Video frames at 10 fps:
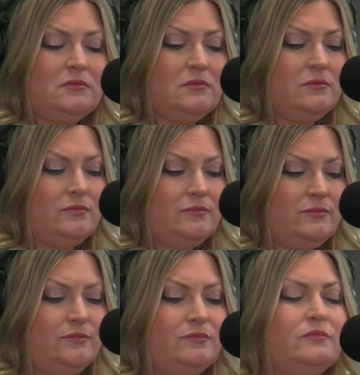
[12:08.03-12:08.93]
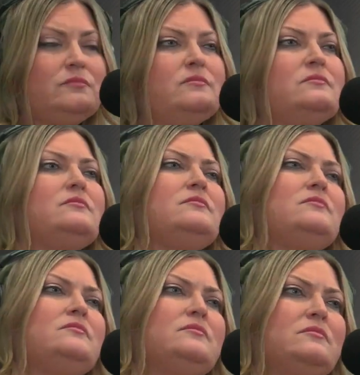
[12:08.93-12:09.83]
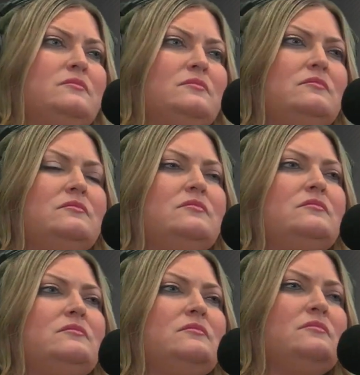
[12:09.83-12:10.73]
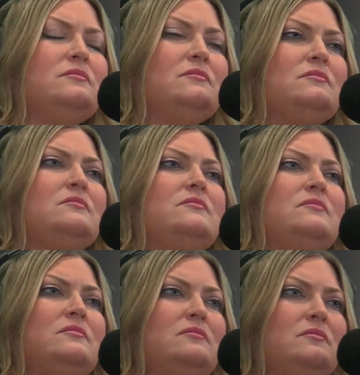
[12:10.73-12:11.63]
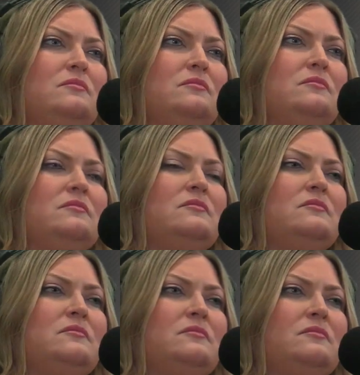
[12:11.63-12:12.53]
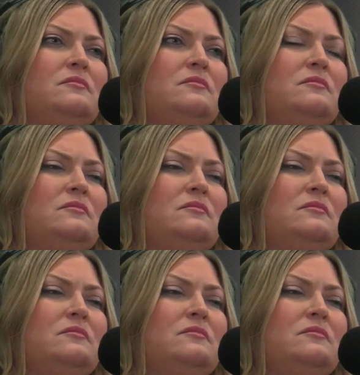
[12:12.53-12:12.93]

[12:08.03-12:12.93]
(silent)